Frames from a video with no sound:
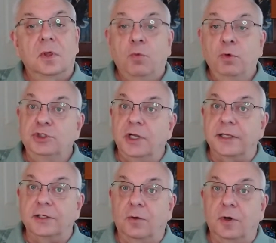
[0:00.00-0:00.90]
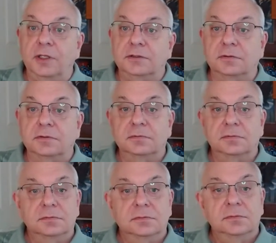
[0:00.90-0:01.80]
Would you like to own it?
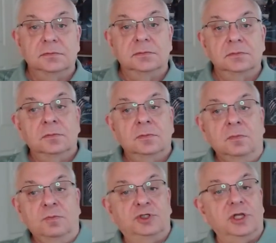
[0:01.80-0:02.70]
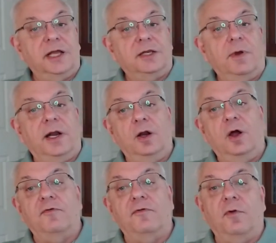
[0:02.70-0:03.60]
Would you like to write an
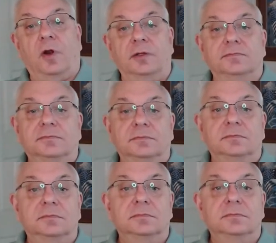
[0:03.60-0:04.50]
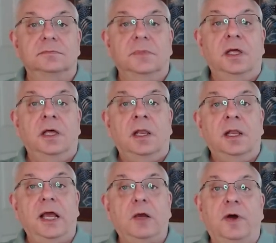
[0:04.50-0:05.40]
offer on it?
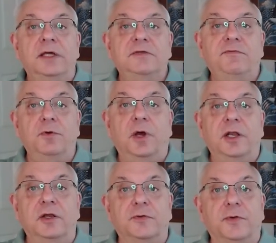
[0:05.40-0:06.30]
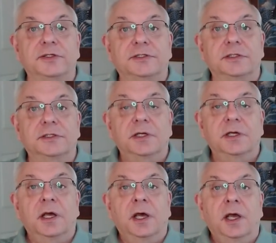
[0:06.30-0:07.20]
Likewise, if you aren't interested,
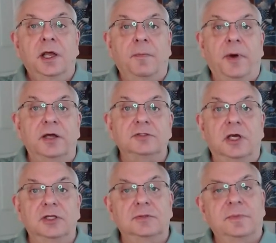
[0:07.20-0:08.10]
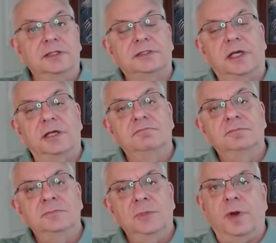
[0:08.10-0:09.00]
your buyer's agent may say,
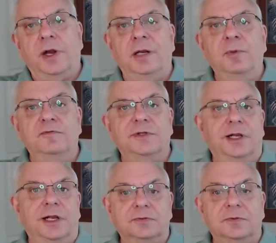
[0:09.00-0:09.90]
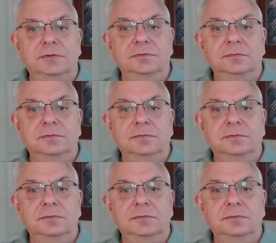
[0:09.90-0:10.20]
you're ready to move to the next one?